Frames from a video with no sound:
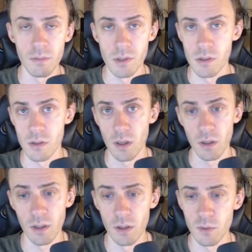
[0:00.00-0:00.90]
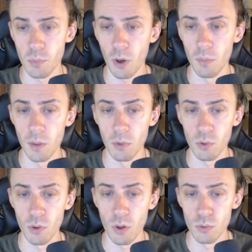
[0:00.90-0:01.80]
this is the guild problem,
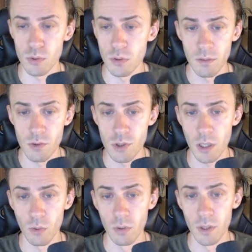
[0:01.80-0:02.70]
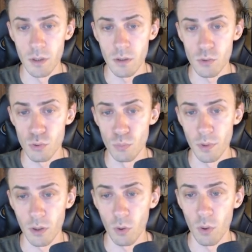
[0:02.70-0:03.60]
who knows. Shadowly
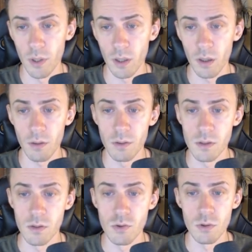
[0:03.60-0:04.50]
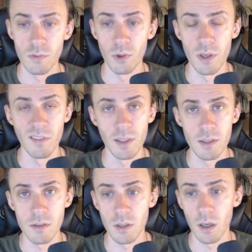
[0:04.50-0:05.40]
Super Coda, this is just for giving
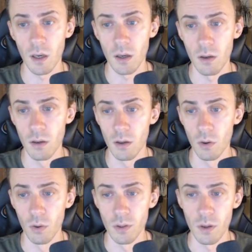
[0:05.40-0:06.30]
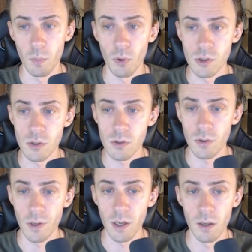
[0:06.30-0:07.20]
a star on the
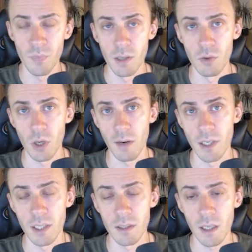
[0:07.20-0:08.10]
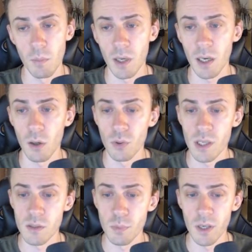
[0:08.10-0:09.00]
repository. If you have a GitHub account,
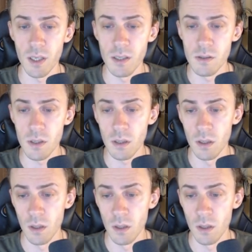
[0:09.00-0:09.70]
that's pretty easy.